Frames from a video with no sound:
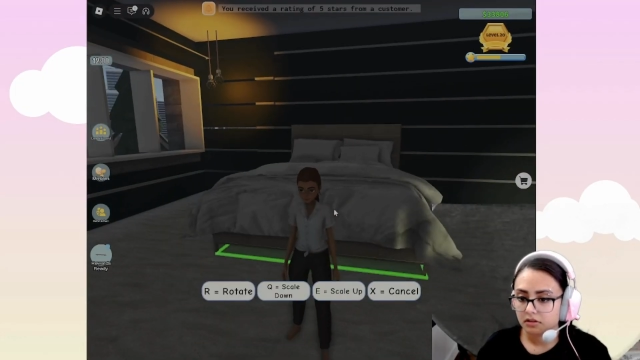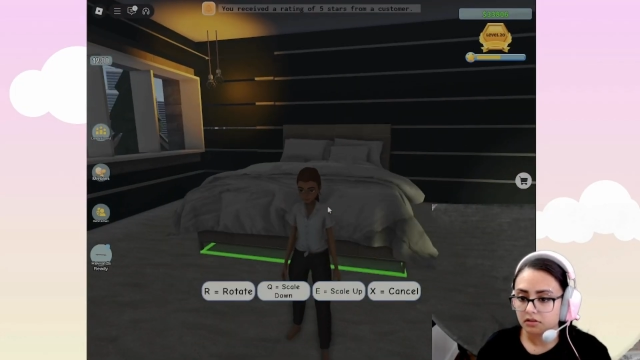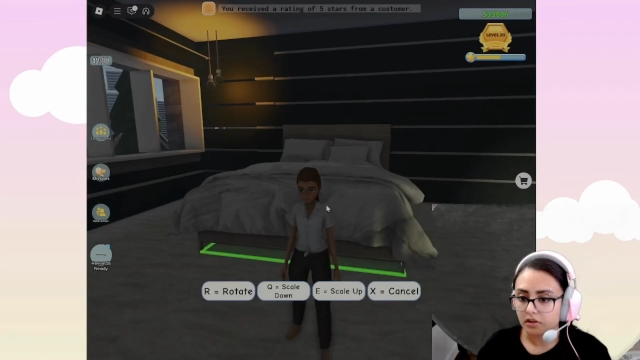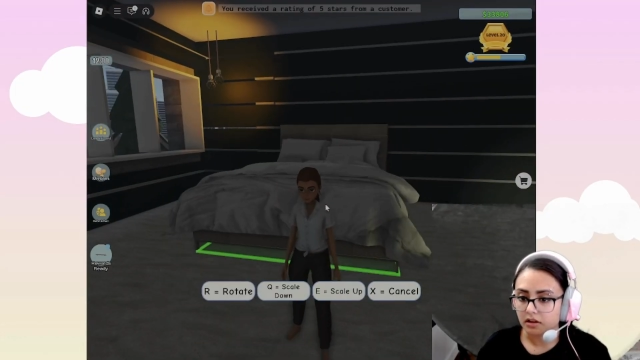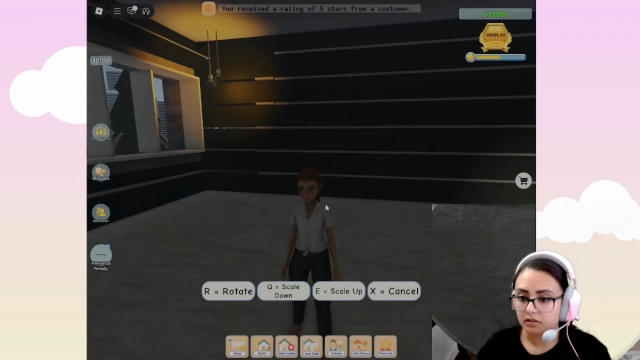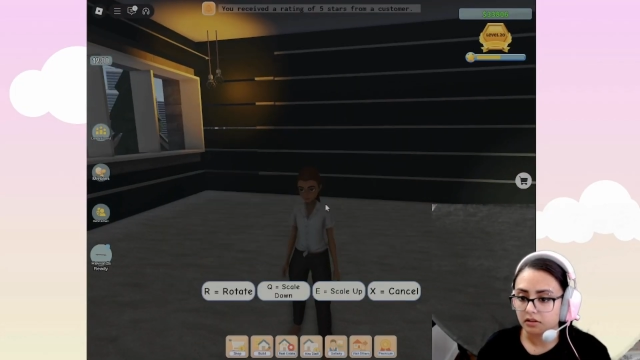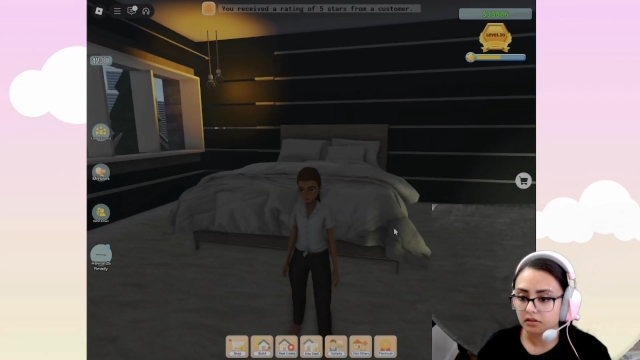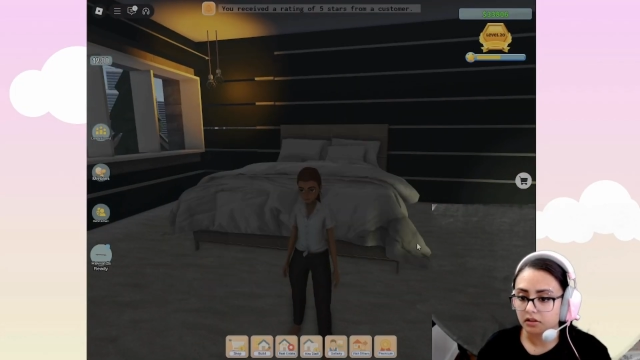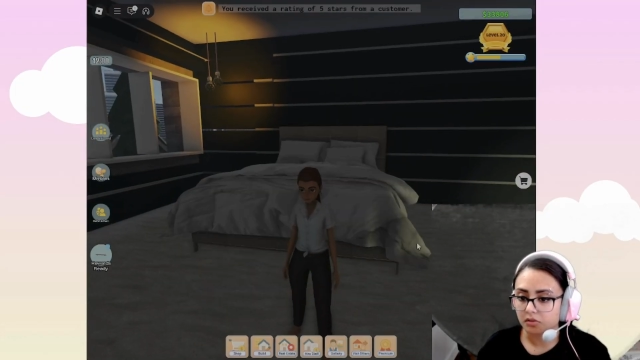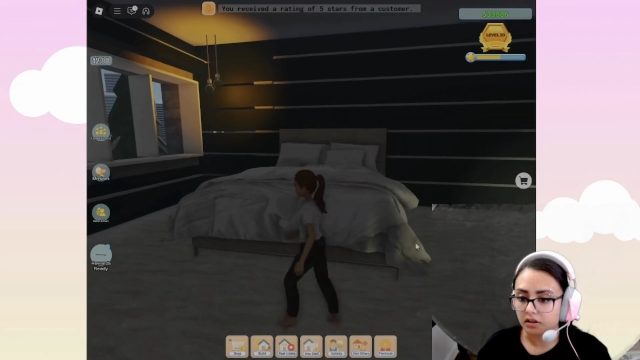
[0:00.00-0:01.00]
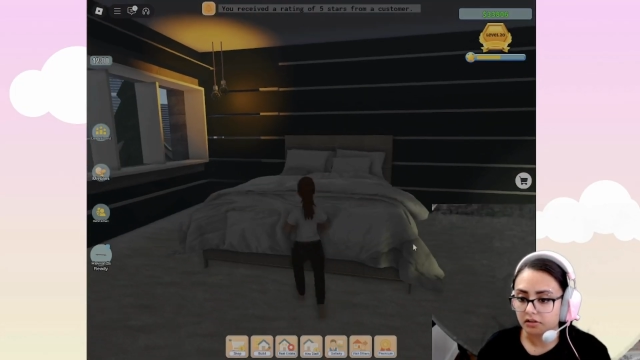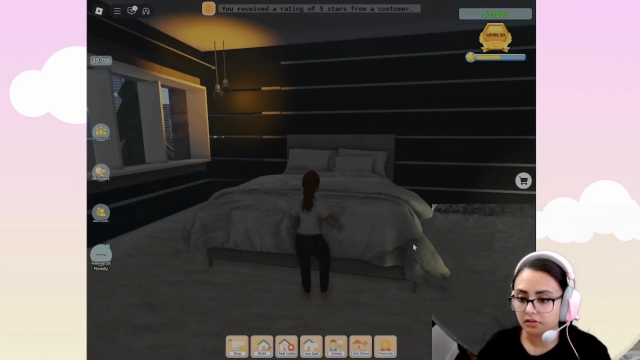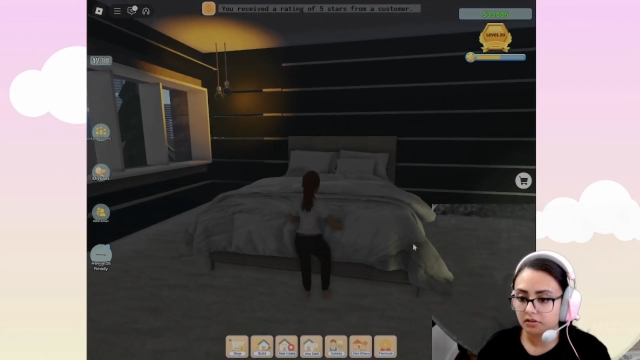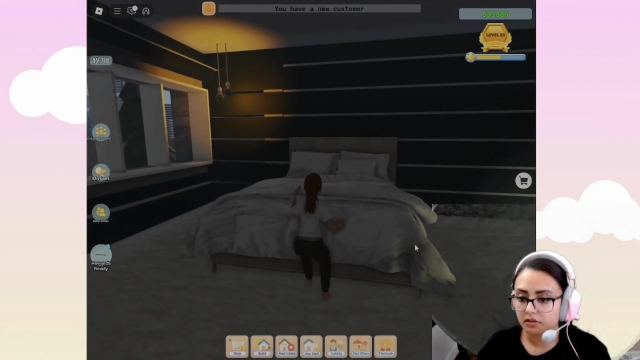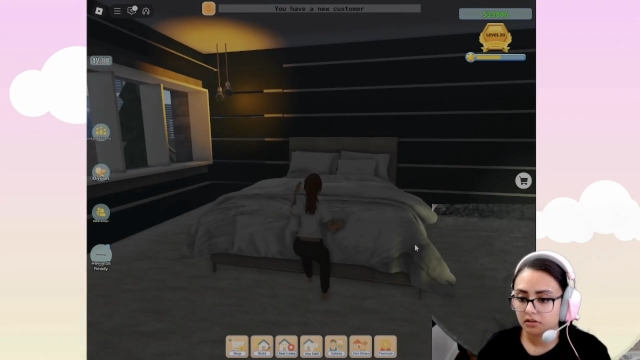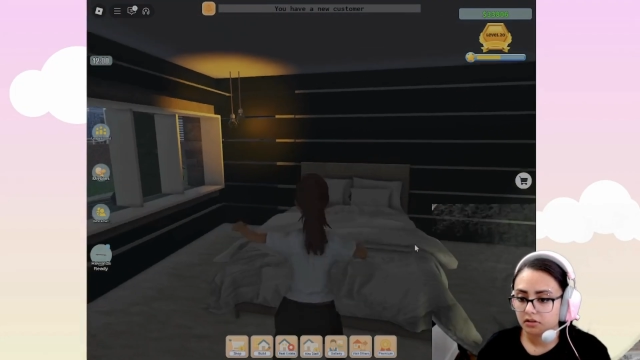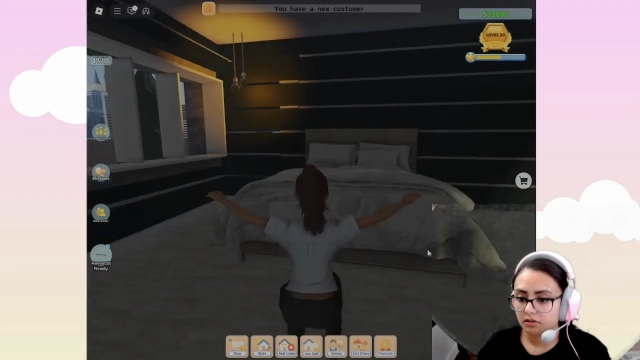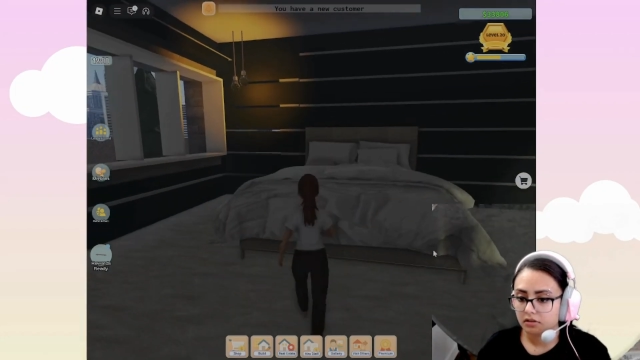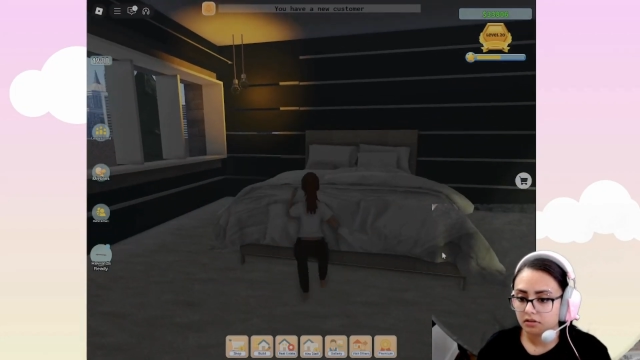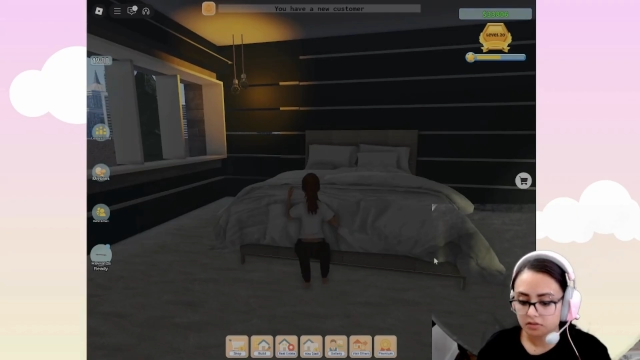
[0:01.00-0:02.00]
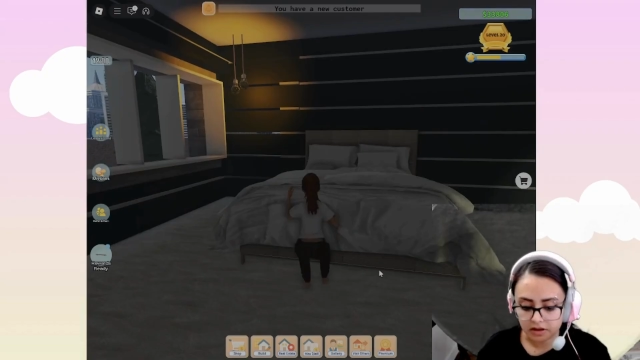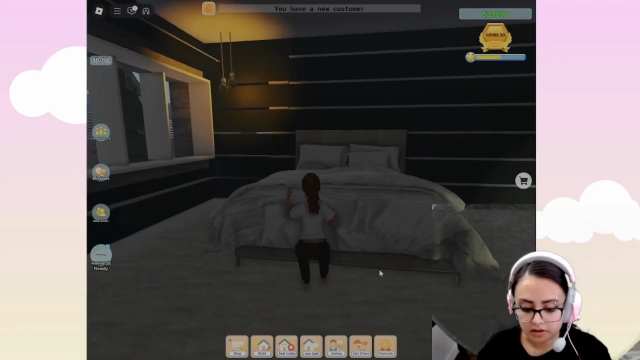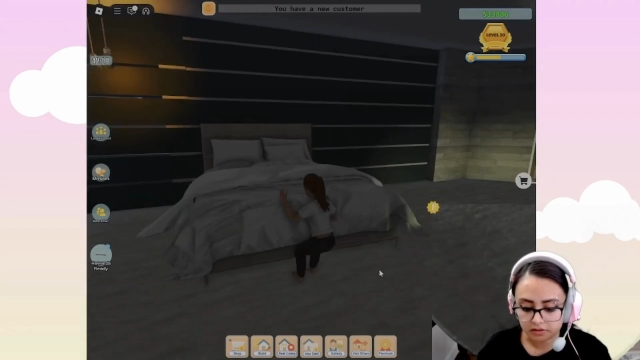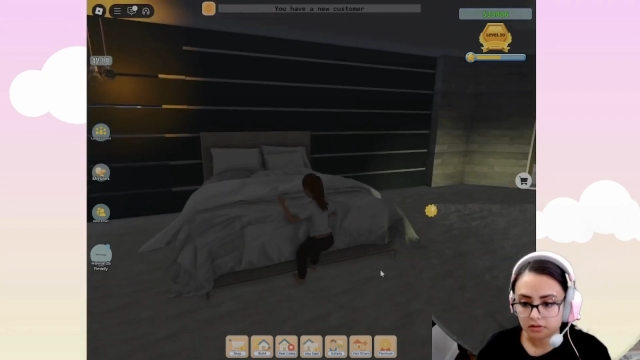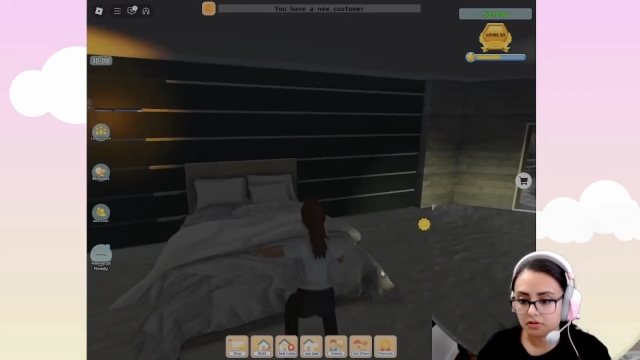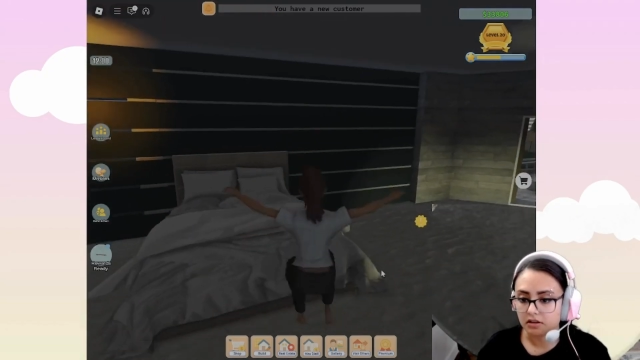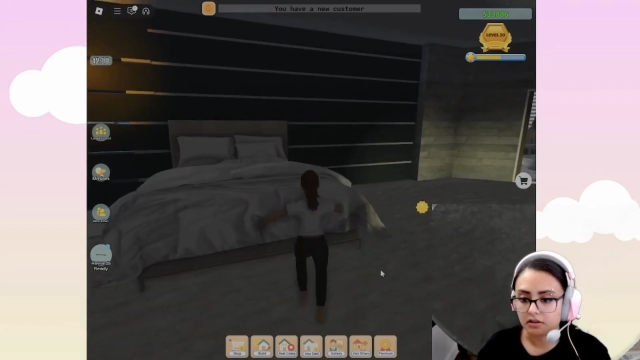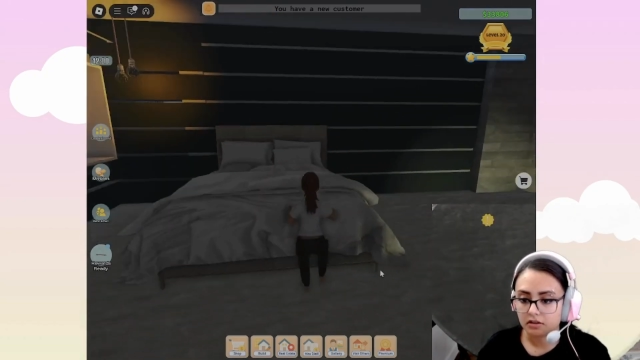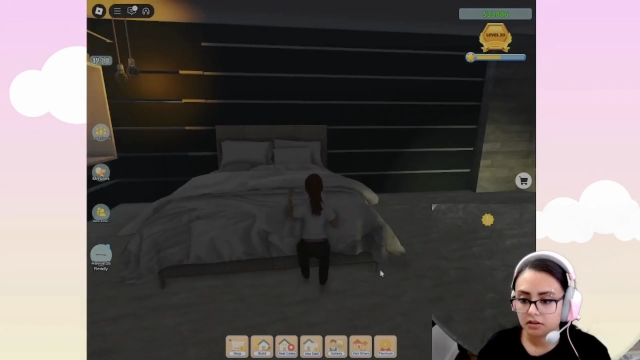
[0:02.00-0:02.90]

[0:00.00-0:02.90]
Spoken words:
Okay, let's put it here. Oh my god, girl, you need to...